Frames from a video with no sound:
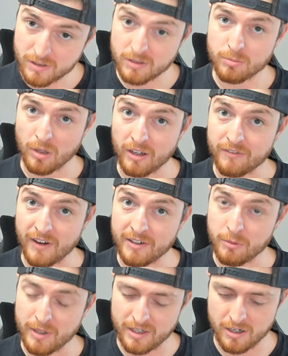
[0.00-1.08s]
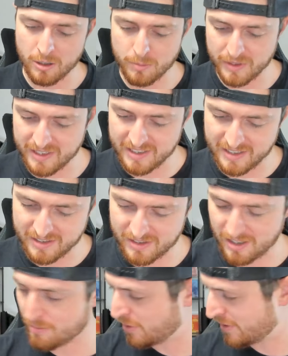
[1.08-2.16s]
probably find a way to open these at
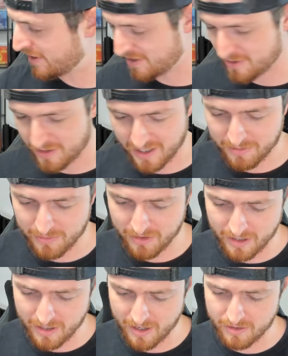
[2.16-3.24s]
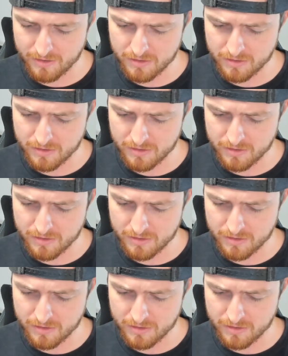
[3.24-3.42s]
some point. Are you kidding me right now?